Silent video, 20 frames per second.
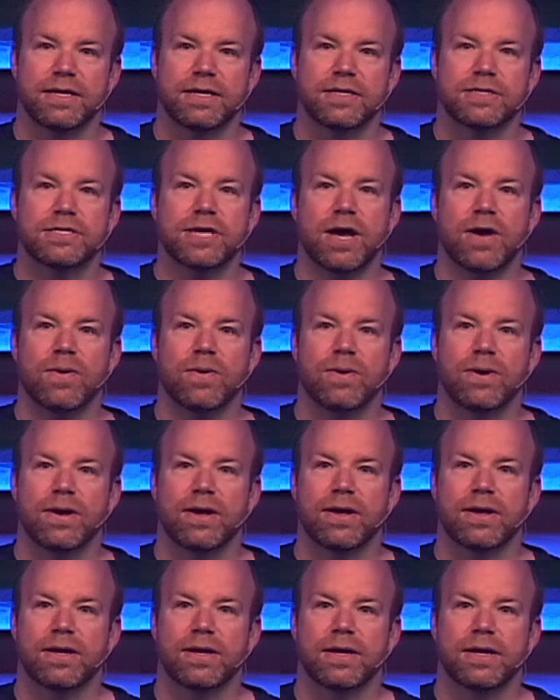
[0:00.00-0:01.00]
So,
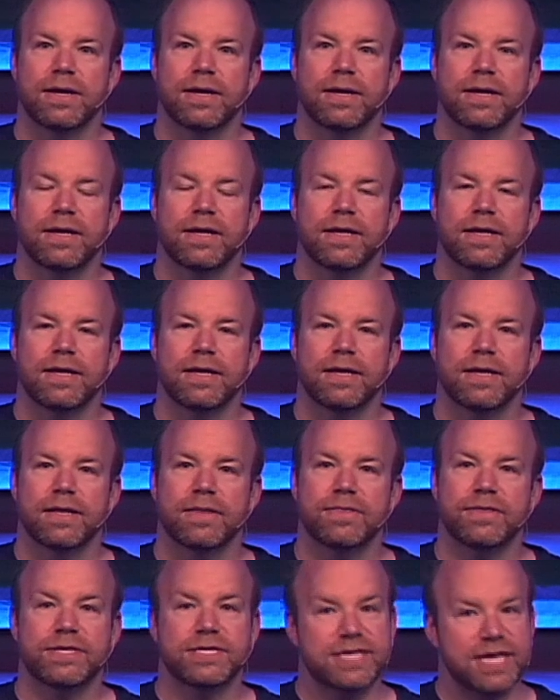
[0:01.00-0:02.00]

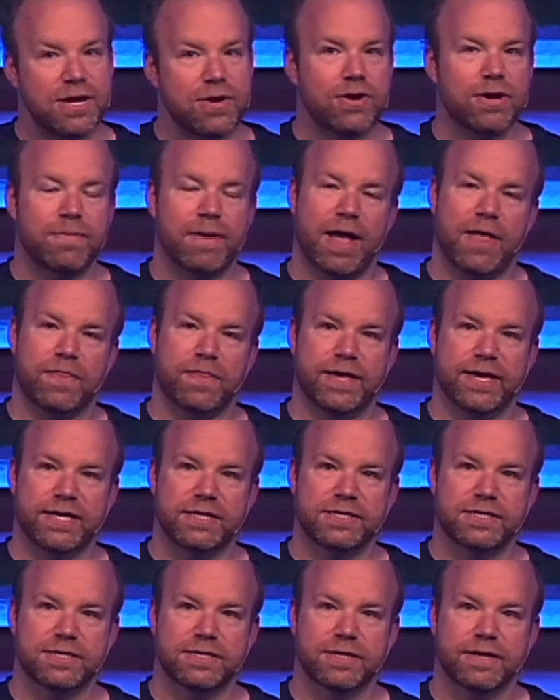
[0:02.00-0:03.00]
the secret about
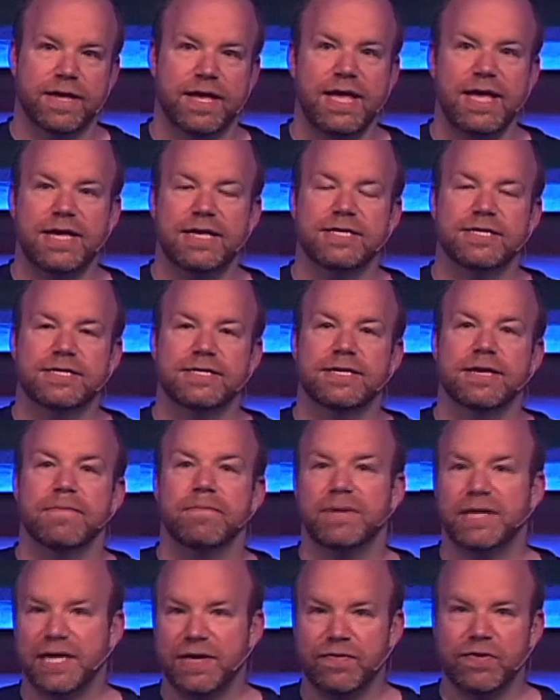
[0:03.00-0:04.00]
this is,
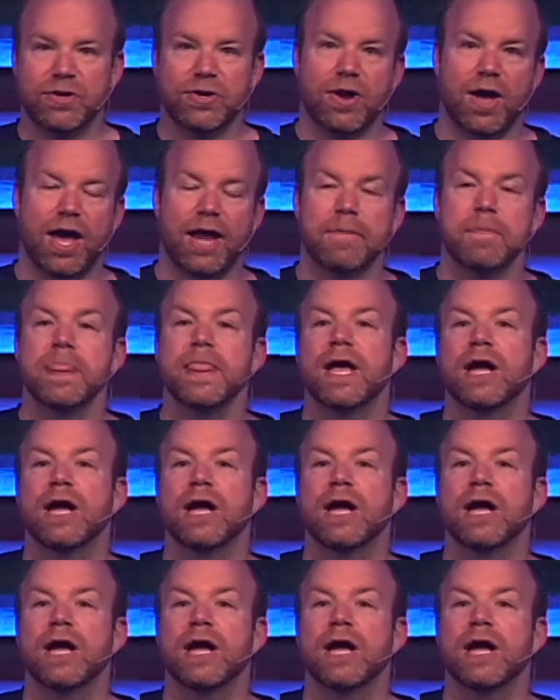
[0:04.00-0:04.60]
believe it or not,